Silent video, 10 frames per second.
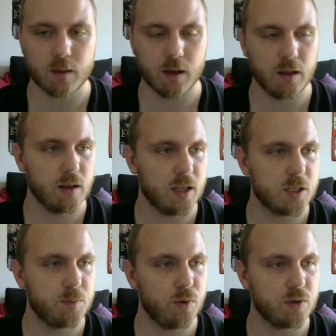And let's
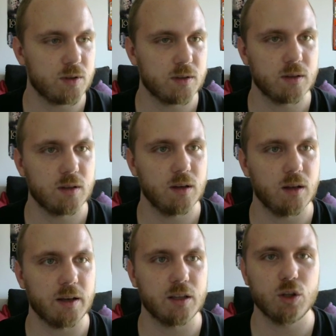put
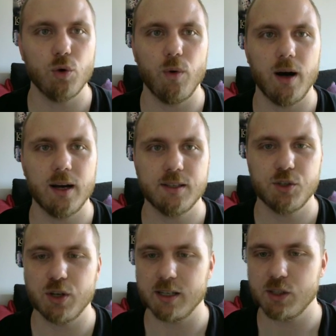like 2 eyes
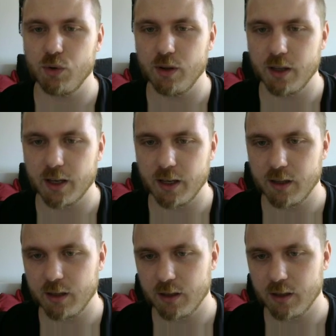just to indicate